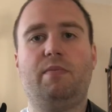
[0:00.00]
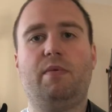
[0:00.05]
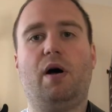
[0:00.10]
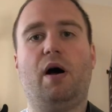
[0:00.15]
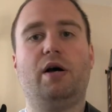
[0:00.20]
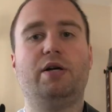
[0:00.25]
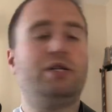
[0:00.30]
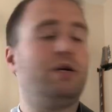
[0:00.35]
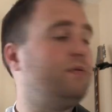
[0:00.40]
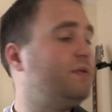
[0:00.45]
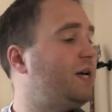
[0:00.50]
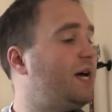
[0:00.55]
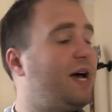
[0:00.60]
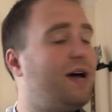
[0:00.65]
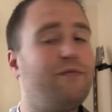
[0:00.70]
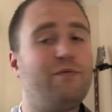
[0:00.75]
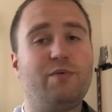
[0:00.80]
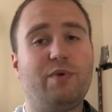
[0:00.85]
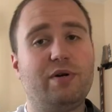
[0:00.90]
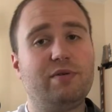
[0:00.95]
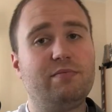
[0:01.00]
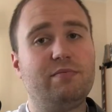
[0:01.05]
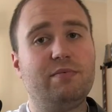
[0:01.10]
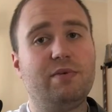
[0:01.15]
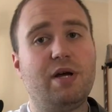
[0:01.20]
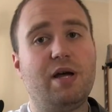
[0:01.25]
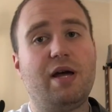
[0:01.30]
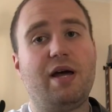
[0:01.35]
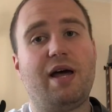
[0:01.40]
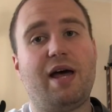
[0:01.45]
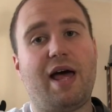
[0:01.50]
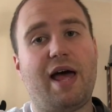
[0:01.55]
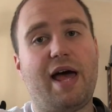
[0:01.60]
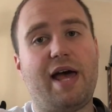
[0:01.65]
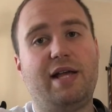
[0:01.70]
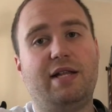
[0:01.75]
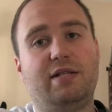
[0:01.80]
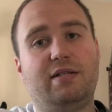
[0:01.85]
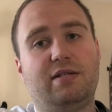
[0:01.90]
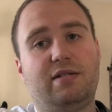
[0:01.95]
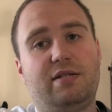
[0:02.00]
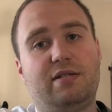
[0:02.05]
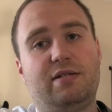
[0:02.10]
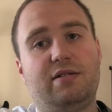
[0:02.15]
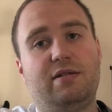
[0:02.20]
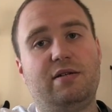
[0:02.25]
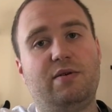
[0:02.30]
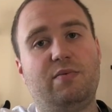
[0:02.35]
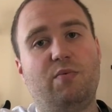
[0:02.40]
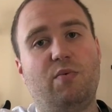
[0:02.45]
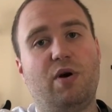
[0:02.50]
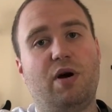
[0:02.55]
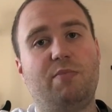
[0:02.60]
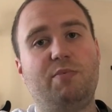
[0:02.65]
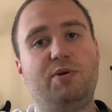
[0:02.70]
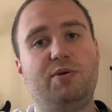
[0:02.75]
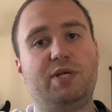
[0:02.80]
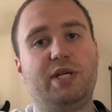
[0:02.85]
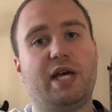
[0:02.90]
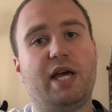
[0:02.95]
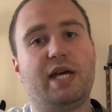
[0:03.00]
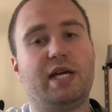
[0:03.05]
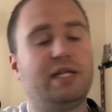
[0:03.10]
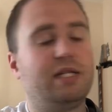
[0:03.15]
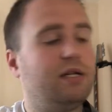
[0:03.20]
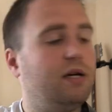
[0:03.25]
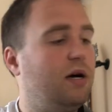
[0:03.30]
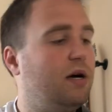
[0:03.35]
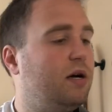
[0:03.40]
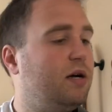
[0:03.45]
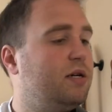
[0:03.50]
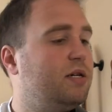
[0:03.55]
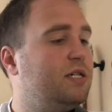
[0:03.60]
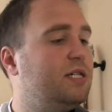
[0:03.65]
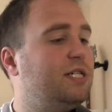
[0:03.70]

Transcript: I don't have one, hence why I'm using a guitar.